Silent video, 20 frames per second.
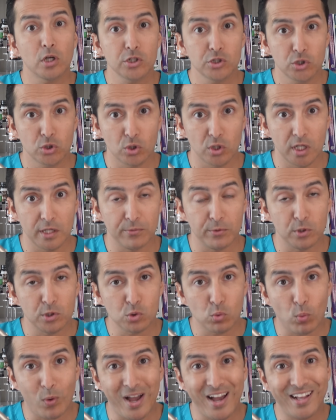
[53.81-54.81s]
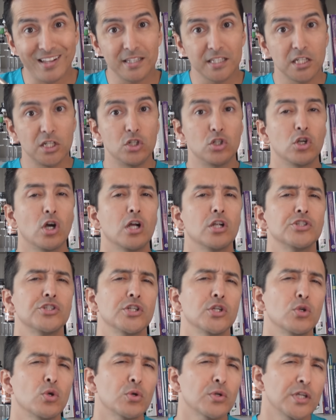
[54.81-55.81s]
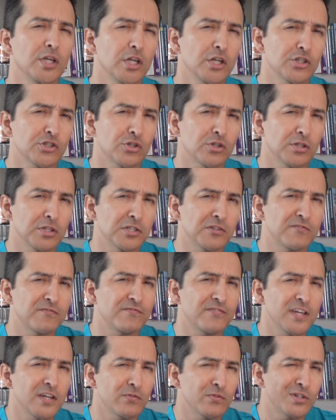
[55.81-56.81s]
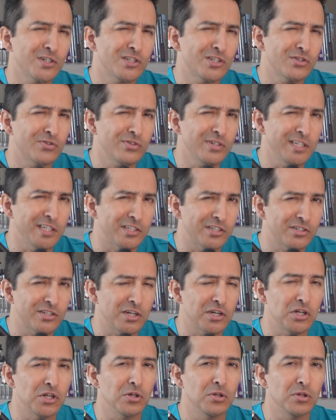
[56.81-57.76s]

sugar levels while indulging in occasional favorite treats that you